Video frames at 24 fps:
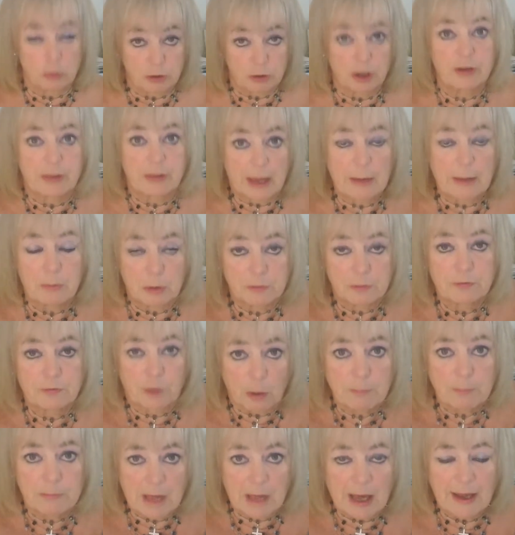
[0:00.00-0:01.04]
that they were
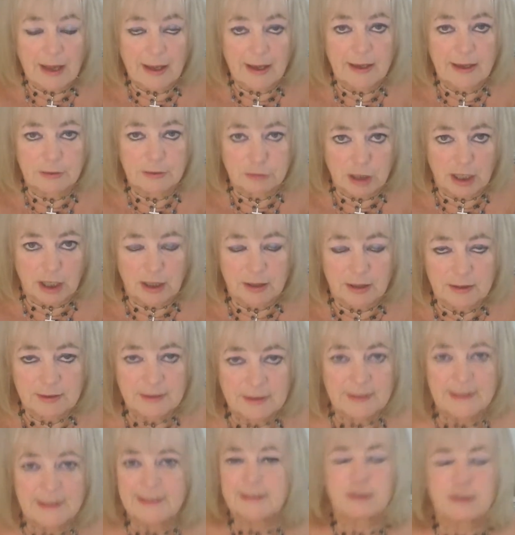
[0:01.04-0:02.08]
from that area.
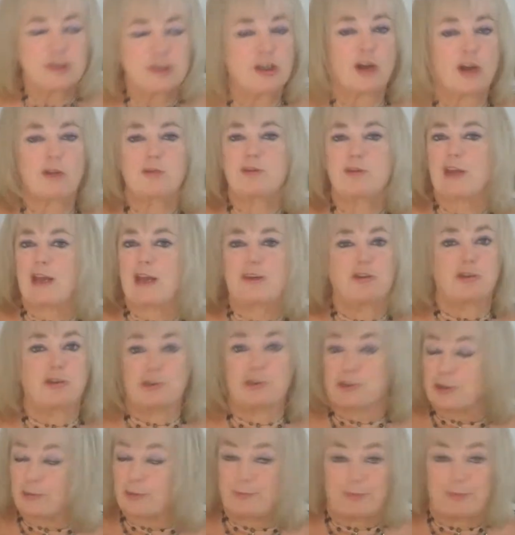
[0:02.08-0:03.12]
You know, they
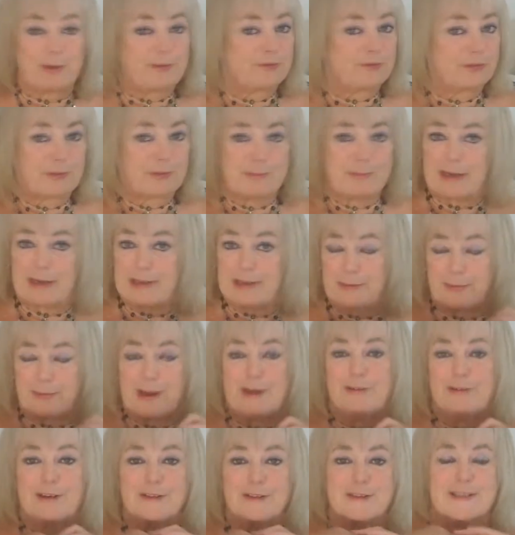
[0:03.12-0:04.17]
couldn't be from
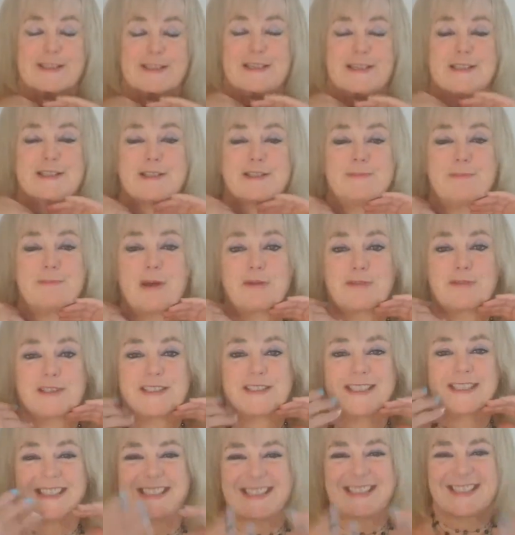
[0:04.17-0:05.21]
anywhere else. It is the most
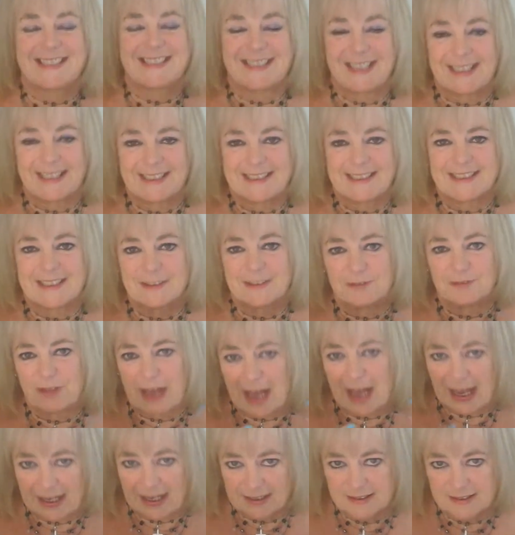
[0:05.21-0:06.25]
distinctive
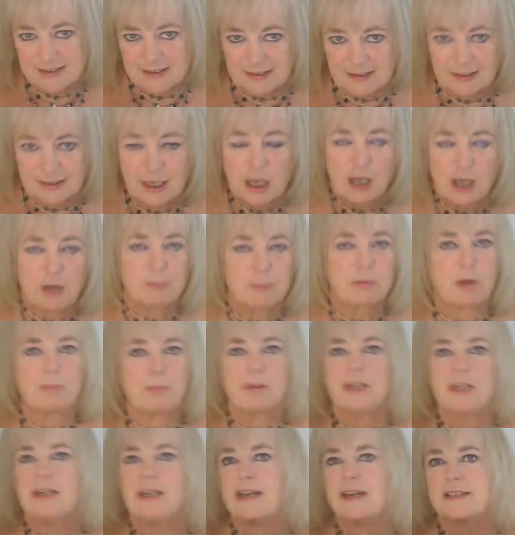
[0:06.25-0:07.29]
accent,
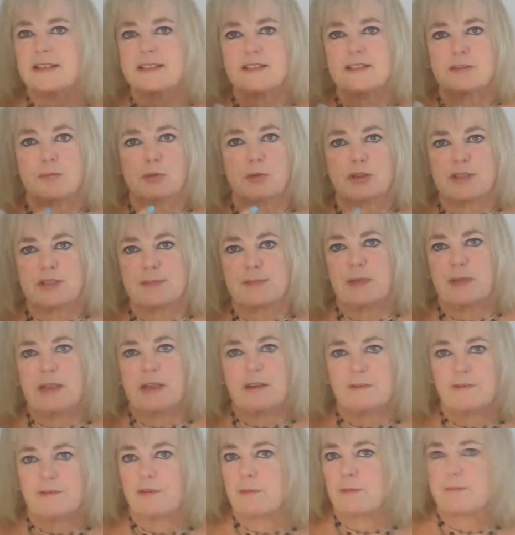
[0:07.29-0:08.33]
probably like someone
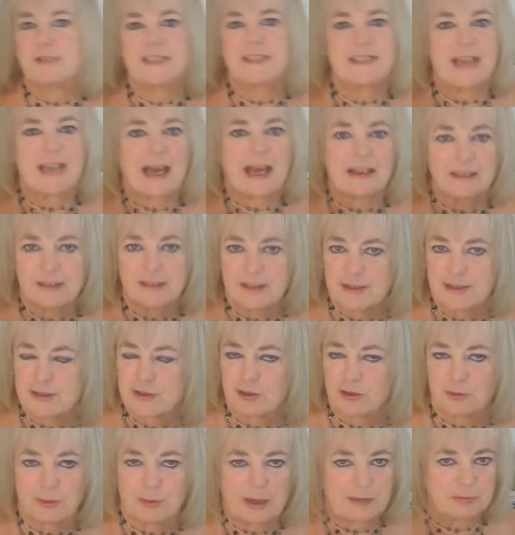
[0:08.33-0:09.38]
speaking from Dallas
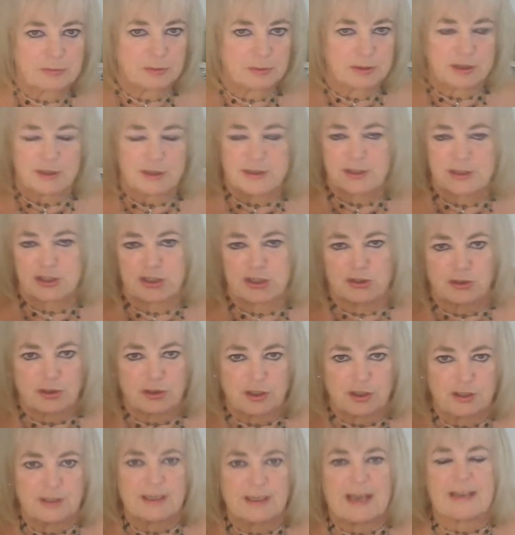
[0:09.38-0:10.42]
or whatever with the
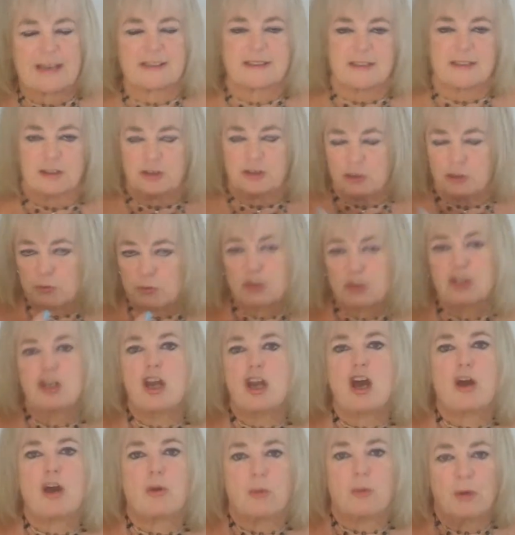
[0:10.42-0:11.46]
southern accent. You would
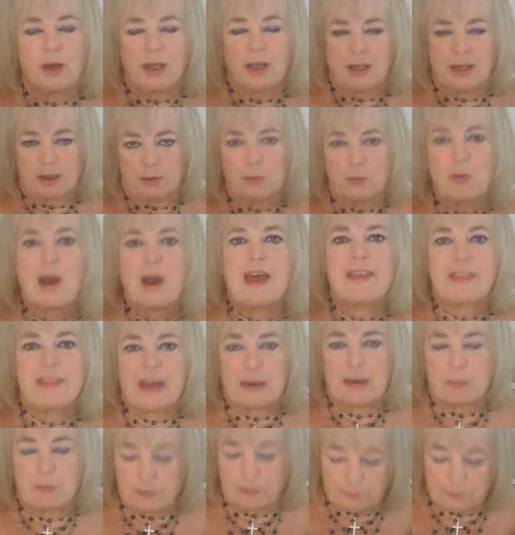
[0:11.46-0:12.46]
know where they were